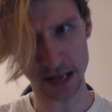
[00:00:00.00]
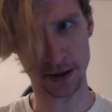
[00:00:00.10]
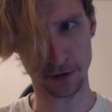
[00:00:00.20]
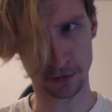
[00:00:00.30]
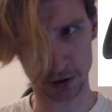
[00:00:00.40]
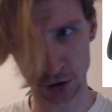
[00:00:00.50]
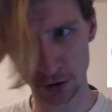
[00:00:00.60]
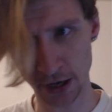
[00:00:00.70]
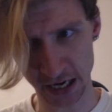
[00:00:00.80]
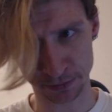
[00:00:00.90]
the
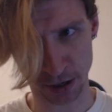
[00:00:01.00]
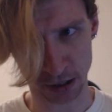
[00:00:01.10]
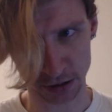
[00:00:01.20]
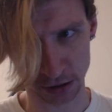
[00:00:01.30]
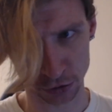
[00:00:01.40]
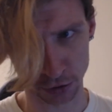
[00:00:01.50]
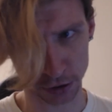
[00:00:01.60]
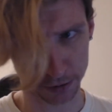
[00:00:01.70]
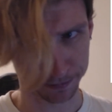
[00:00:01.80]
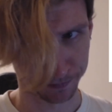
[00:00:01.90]
original Xbox controller,